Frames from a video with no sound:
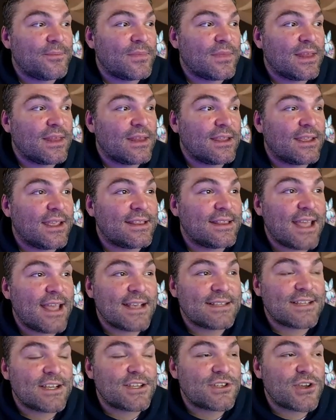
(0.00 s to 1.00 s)
get the
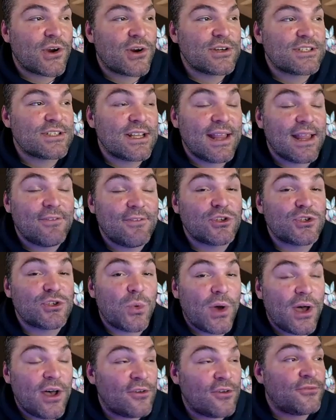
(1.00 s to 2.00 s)
SSRs to level
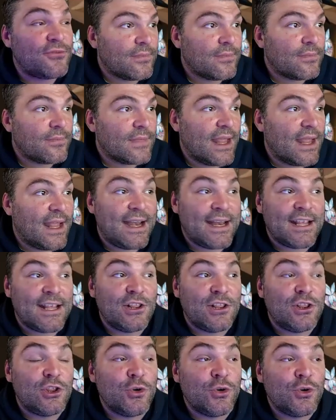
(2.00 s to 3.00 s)
12 first. And any
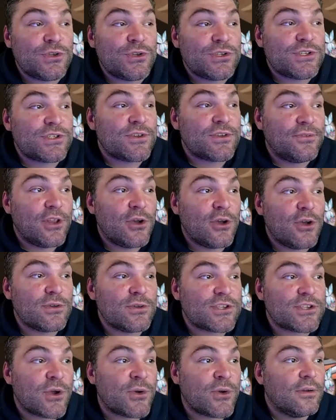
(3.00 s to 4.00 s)
loose flow
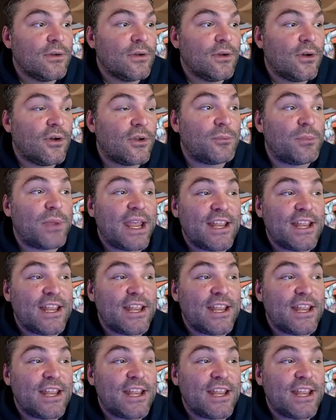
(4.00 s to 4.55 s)
stones on page